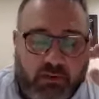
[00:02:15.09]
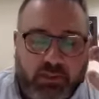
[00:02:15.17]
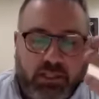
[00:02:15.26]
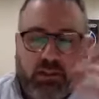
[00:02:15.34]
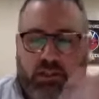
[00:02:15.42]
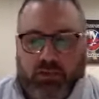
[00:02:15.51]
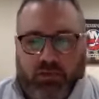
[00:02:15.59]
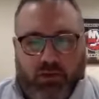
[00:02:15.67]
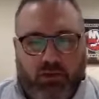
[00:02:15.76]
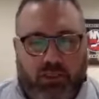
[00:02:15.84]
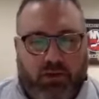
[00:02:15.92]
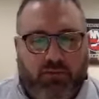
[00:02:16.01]
It was a little
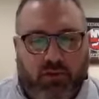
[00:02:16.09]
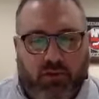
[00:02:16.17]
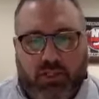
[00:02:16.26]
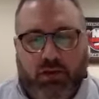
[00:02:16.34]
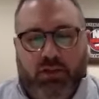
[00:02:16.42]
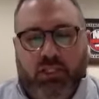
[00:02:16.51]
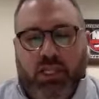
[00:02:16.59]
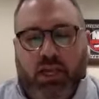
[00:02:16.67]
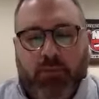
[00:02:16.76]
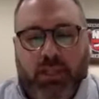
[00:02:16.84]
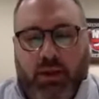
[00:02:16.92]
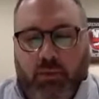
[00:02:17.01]
difficult at first to
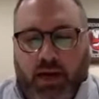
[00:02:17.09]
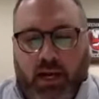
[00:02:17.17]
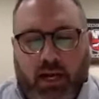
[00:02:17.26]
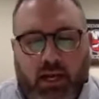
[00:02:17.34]
understand, but then when